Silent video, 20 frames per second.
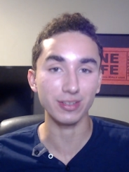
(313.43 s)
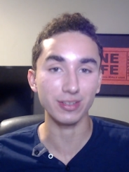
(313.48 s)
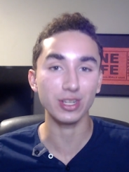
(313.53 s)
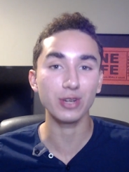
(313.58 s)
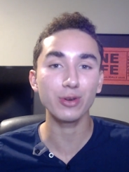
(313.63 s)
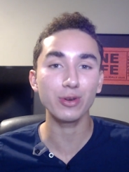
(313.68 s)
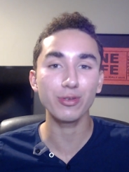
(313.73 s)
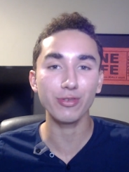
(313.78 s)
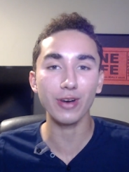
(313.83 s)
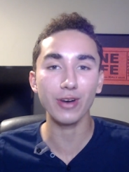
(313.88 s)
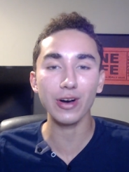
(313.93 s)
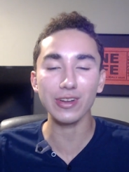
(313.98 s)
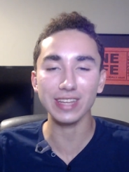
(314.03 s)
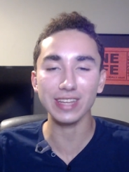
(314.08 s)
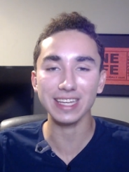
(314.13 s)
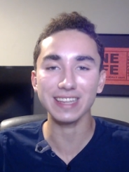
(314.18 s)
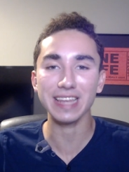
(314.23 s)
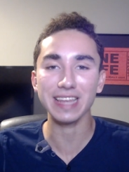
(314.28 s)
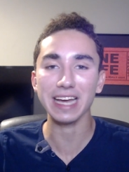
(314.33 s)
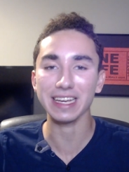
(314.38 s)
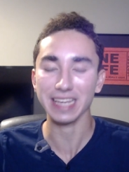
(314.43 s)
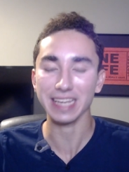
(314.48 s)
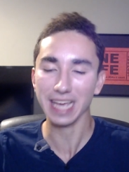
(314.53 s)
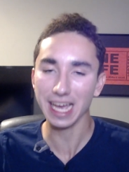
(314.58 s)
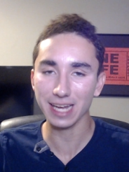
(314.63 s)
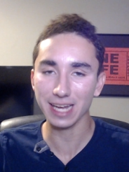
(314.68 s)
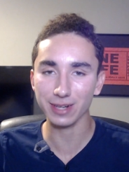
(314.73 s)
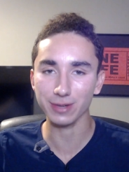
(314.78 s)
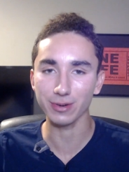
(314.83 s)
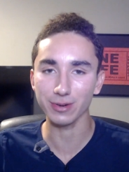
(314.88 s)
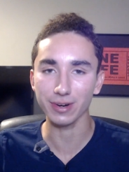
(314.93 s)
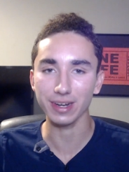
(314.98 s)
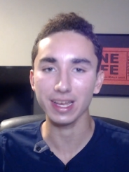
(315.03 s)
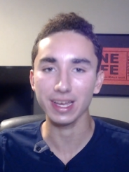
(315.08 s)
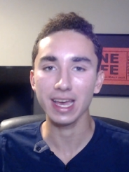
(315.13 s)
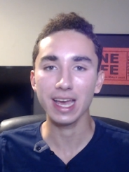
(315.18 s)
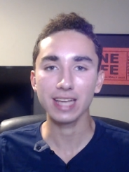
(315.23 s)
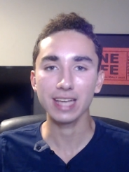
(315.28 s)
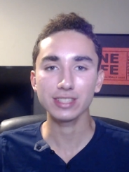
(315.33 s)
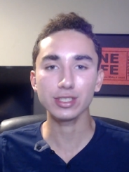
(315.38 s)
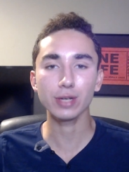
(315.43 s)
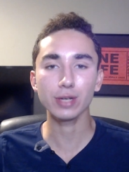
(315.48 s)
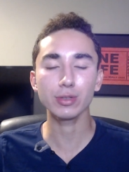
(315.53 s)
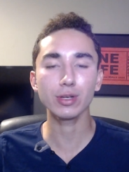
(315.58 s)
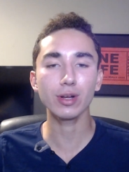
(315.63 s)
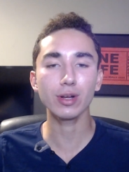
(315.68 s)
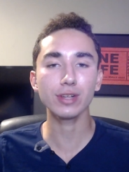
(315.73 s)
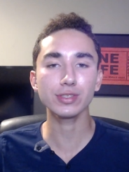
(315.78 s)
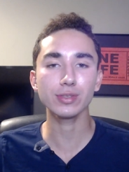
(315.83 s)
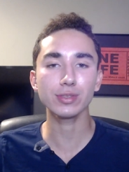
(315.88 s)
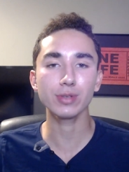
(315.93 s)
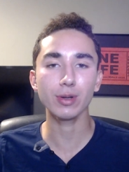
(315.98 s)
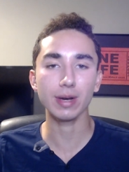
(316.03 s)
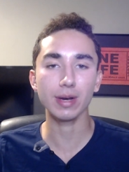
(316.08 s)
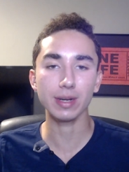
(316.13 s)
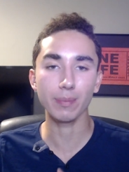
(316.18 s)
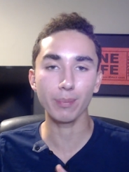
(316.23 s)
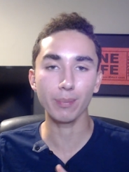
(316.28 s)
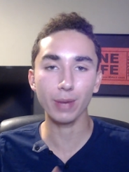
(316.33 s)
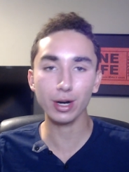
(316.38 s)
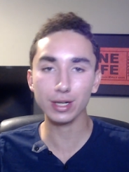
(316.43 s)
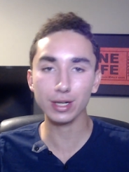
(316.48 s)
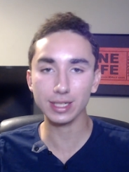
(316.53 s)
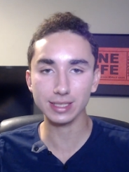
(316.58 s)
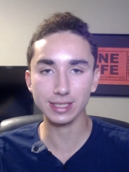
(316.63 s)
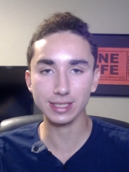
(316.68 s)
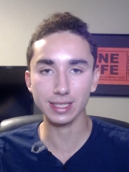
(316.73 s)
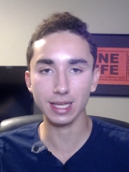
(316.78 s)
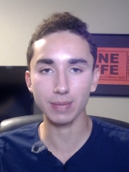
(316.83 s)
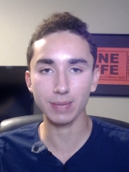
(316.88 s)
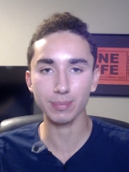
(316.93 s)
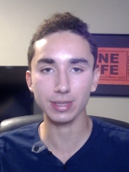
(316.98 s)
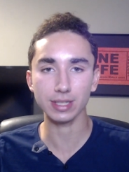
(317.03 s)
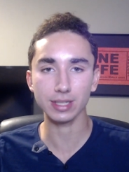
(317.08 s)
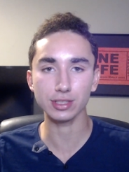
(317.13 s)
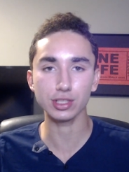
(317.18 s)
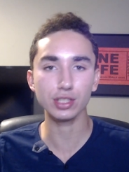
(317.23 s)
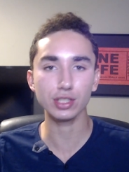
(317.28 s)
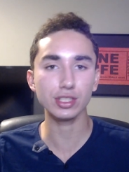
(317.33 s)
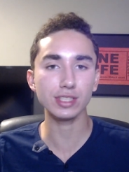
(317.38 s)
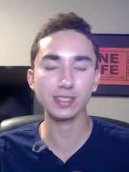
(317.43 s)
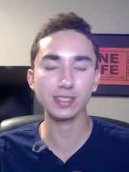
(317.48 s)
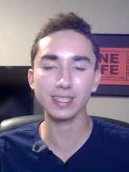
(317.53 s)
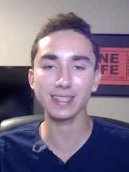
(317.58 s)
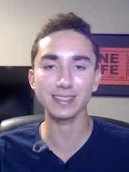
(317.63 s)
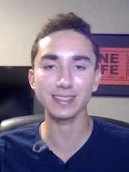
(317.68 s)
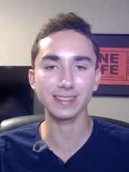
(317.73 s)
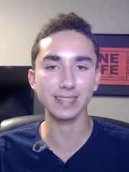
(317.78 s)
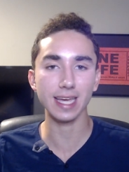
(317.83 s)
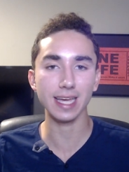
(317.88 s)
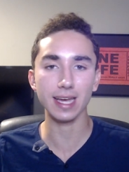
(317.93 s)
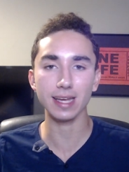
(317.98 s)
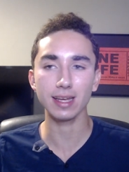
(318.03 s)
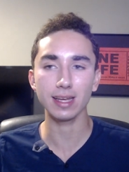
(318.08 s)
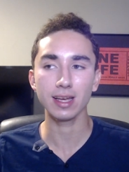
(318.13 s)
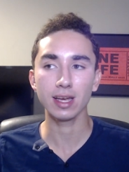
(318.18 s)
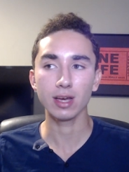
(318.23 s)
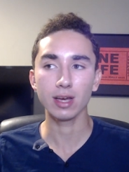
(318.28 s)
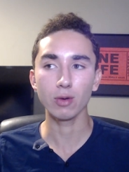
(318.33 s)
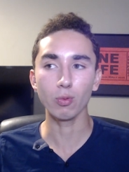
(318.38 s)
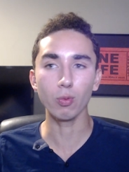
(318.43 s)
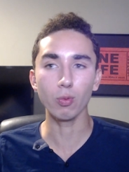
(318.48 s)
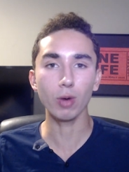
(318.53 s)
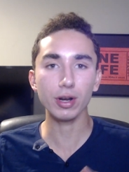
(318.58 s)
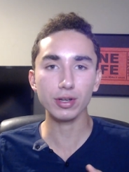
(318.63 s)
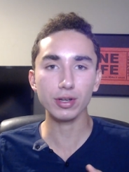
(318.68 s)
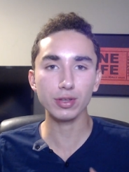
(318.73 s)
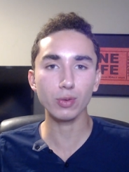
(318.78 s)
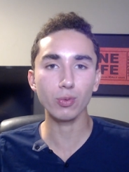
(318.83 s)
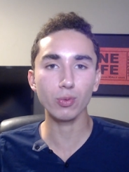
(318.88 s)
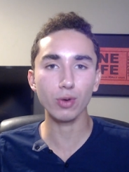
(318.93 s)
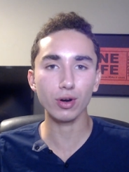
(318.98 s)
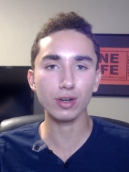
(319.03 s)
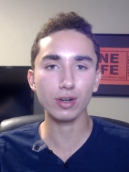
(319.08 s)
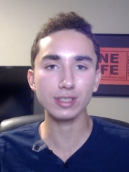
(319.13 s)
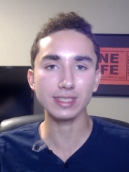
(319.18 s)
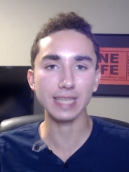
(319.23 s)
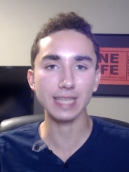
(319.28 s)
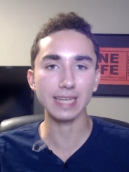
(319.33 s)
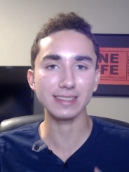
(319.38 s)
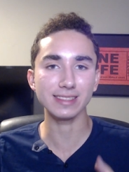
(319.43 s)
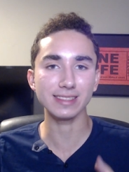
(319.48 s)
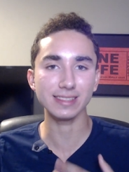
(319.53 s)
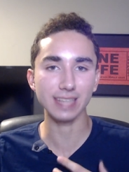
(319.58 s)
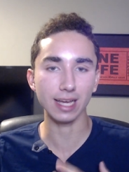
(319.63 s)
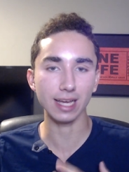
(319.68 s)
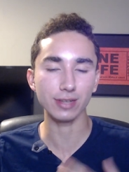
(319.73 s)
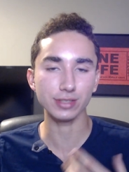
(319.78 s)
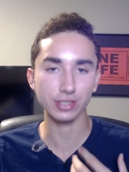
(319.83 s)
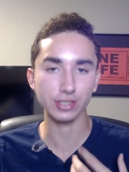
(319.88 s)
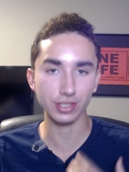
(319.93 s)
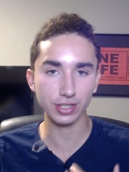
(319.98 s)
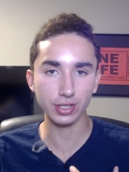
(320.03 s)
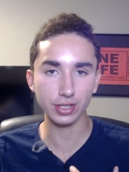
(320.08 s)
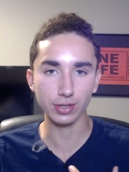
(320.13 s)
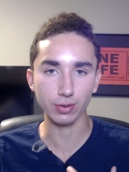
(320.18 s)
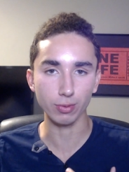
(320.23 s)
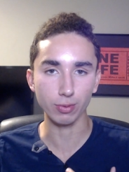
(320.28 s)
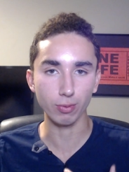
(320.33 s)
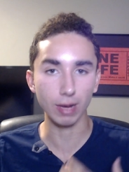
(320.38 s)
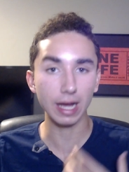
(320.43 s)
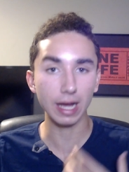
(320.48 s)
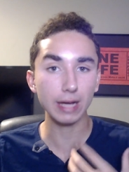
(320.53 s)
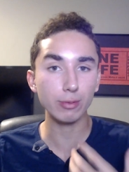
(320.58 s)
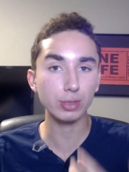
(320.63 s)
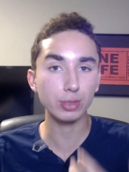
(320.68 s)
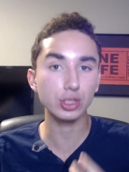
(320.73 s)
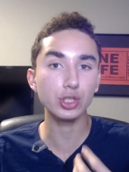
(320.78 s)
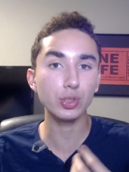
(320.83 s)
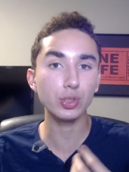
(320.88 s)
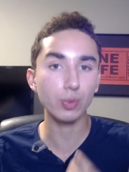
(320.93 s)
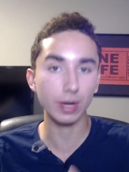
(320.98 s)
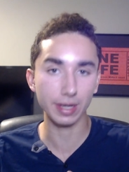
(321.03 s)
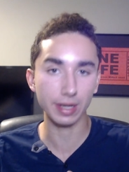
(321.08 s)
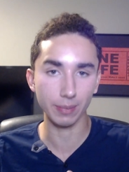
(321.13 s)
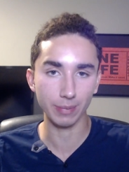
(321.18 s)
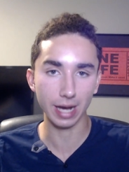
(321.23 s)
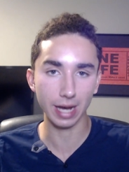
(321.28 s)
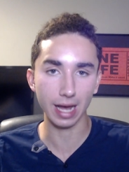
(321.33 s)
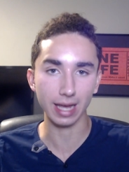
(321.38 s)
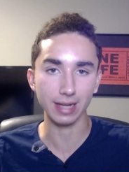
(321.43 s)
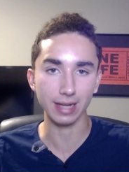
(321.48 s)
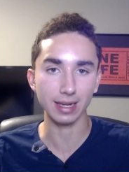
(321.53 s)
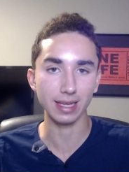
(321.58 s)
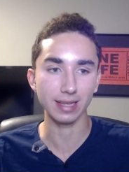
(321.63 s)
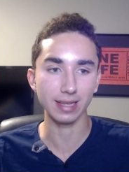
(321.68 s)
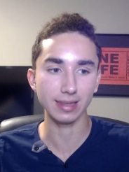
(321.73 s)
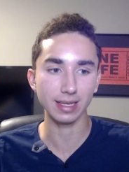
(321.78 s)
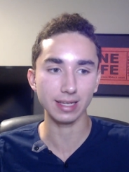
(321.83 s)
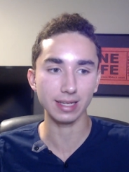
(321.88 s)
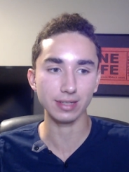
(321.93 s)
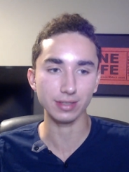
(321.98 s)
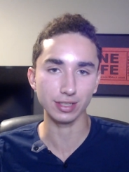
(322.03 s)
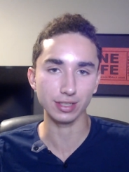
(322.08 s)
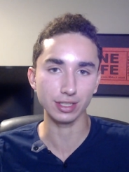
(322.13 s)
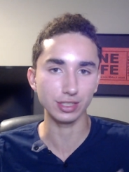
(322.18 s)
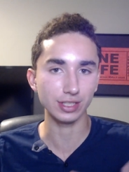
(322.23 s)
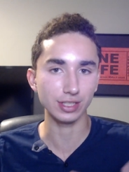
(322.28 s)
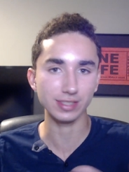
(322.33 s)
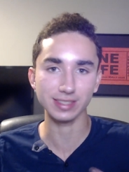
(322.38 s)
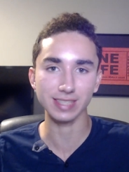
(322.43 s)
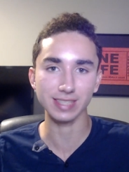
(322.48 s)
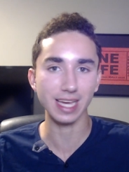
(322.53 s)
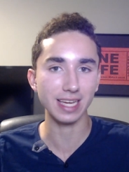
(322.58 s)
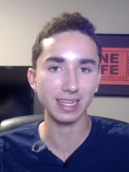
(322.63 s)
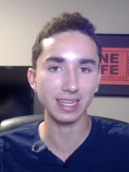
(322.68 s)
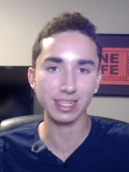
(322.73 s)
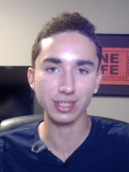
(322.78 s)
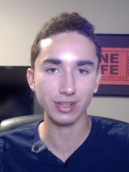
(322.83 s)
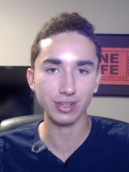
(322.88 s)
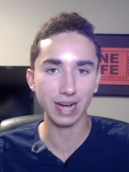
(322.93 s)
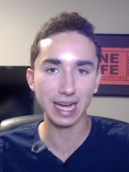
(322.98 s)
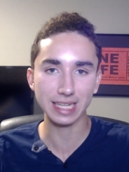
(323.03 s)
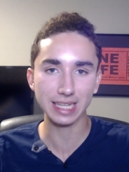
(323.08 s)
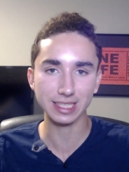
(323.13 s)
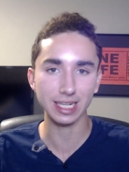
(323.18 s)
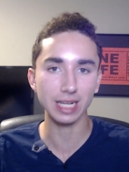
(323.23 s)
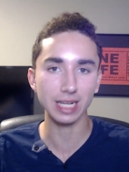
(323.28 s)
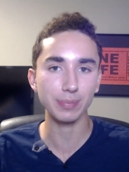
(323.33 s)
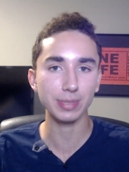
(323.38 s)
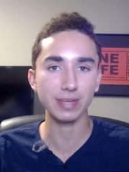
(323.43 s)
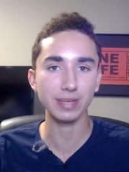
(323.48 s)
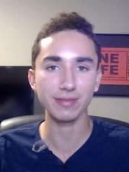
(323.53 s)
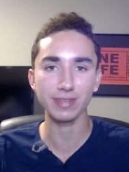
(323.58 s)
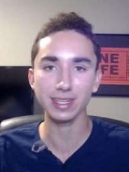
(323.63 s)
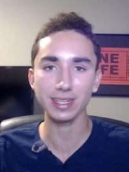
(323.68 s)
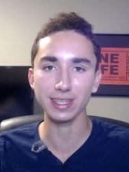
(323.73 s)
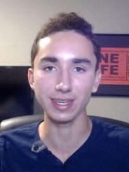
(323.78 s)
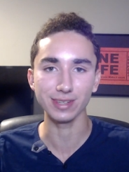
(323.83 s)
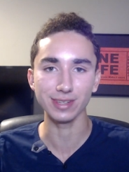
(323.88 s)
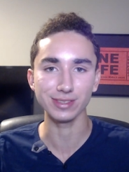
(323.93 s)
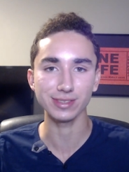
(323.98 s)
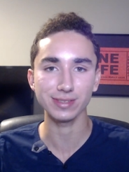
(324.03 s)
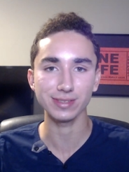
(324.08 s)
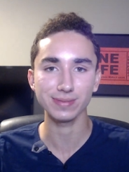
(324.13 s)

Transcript: You fall in that category. So you also know how to market to them because you're just going to say, what are the words that sell to you? Why would you want to buy it? And then you just say it in your ad copy and videos.